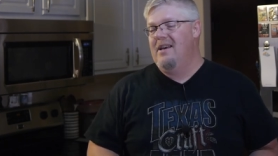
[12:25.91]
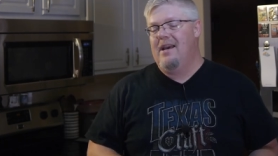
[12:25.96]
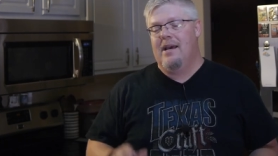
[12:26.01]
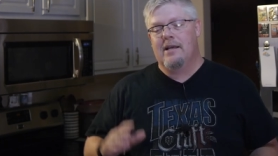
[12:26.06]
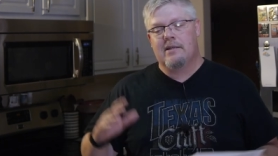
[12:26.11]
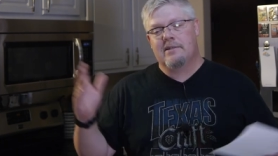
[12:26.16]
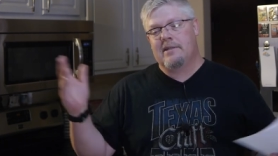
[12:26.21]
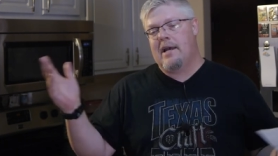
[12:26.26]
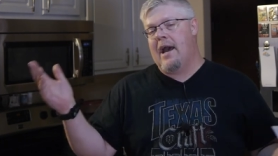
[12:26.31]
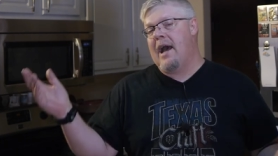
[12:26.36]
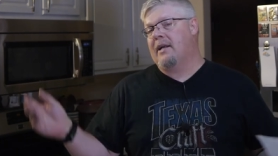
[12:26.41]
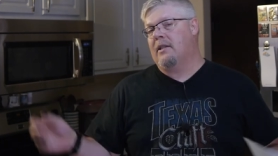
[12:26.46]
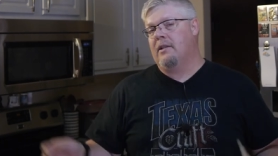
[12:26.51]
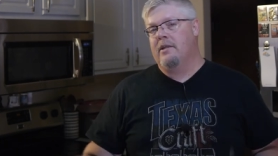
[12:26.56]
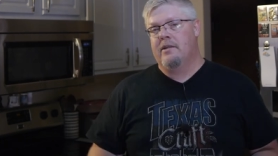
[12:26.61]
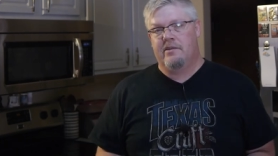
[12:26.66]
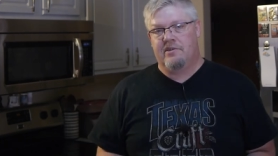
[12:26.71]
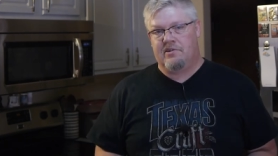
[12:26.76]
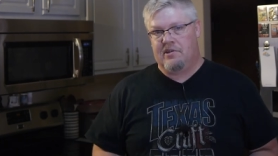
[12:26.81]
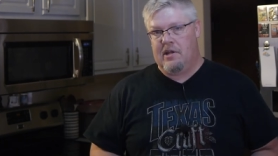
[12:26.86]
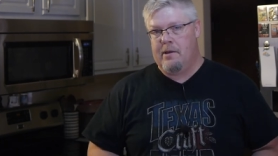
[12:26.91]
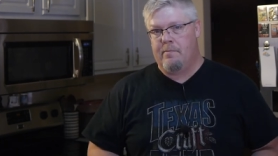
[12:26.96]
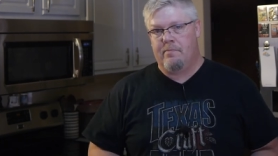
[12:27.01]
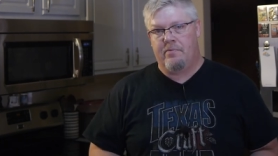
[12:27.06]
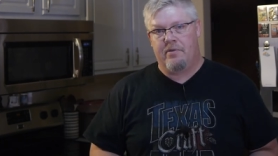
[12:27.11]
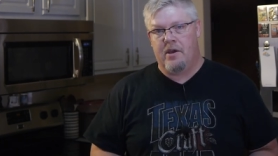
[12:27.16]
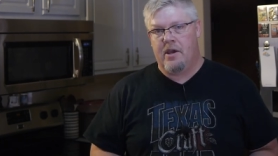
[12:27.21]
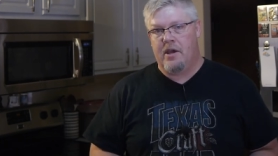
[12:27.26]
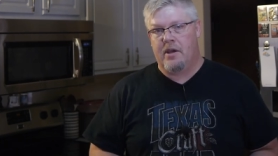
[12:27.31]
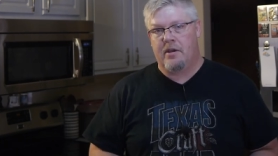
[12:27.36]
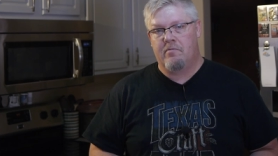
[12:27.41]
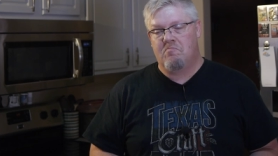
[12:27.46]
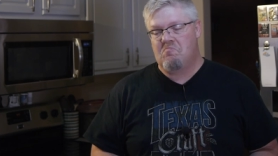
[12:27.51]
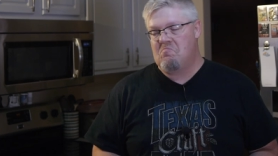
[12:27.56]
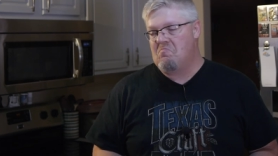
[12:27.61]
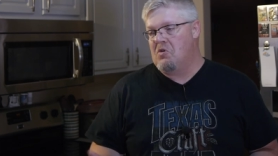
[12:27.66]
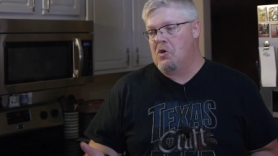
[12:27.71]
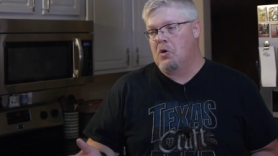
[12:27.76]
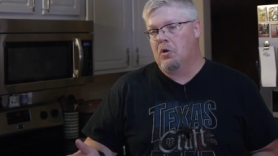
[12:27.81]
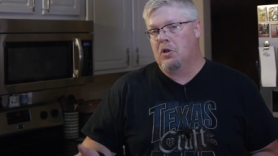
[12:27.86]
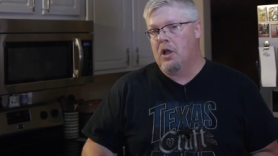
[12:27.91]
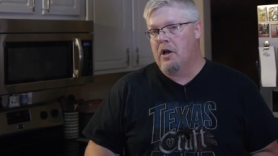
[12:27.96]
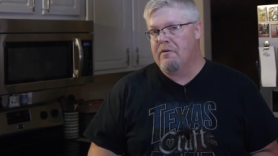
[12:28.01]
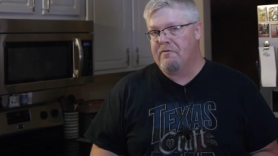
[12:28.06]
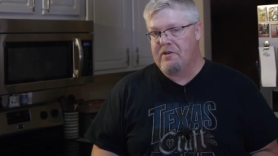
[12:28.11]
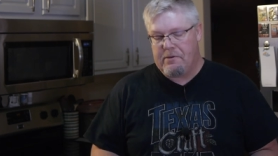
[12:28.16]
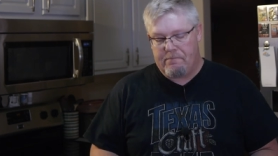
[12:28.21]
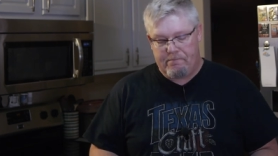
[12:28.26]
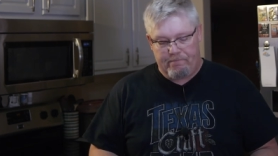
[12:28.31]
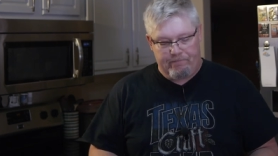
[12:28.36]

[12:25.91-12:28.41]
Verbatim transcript: Exactly the same thing. You'll love it.